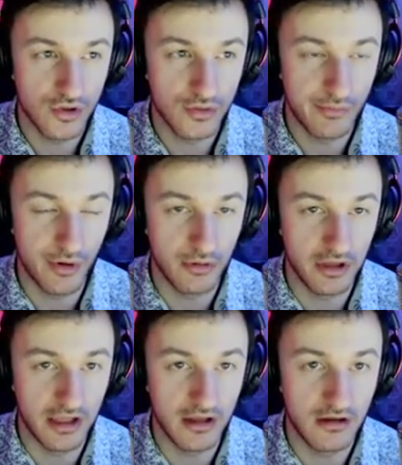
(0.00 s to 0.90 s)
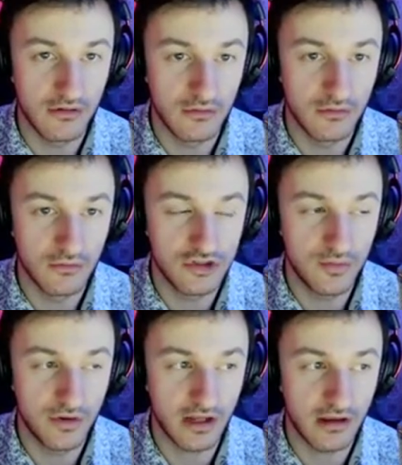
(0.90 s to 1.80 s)
Boat League. Would you
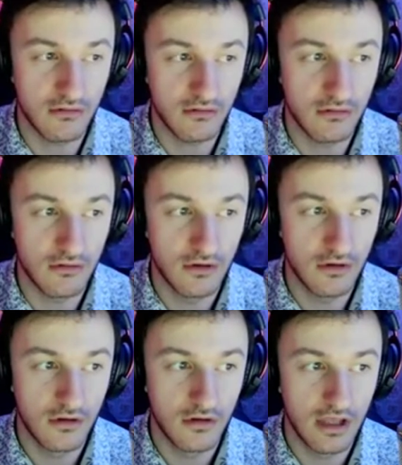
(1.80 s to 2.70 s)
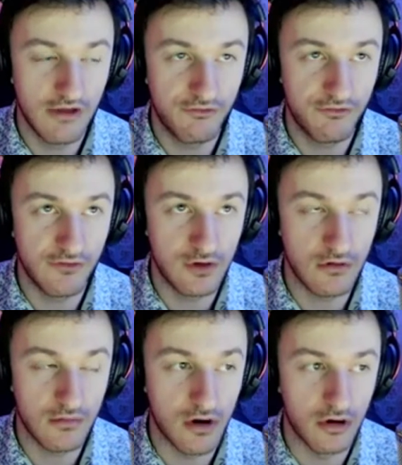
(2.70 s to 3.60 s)
put a if you were a
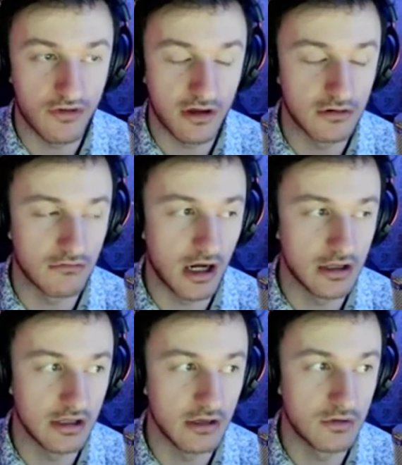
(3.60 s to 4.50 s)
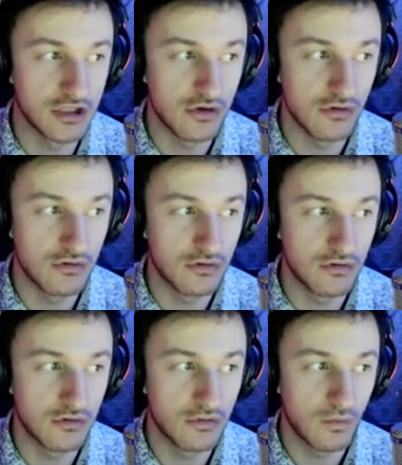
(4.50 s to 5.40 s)
motorcycle in Rocket League? Would you
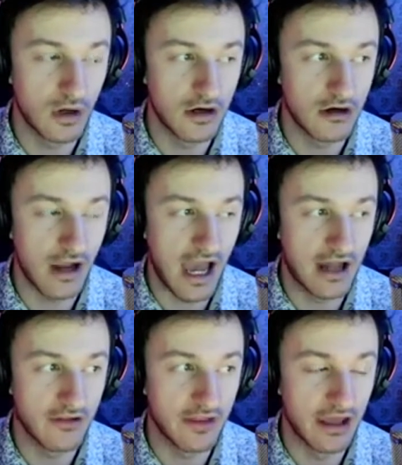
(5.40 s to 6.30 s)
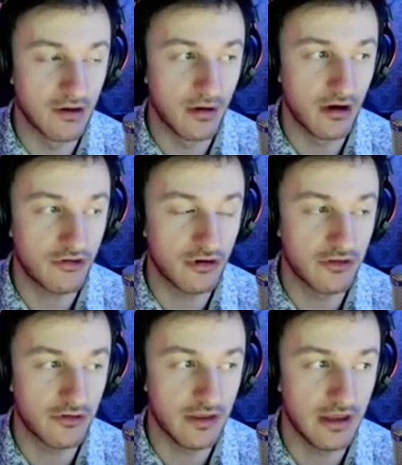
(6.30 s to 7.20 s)
wear your hat on the handlebars or on the
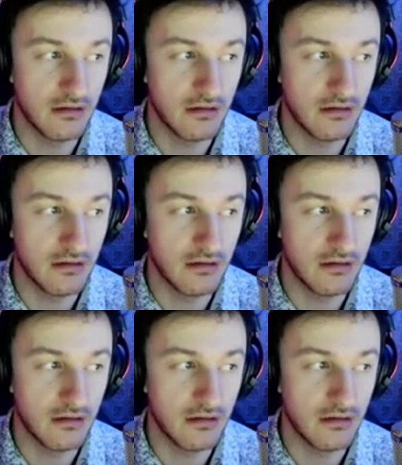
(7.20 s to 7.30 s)
seat?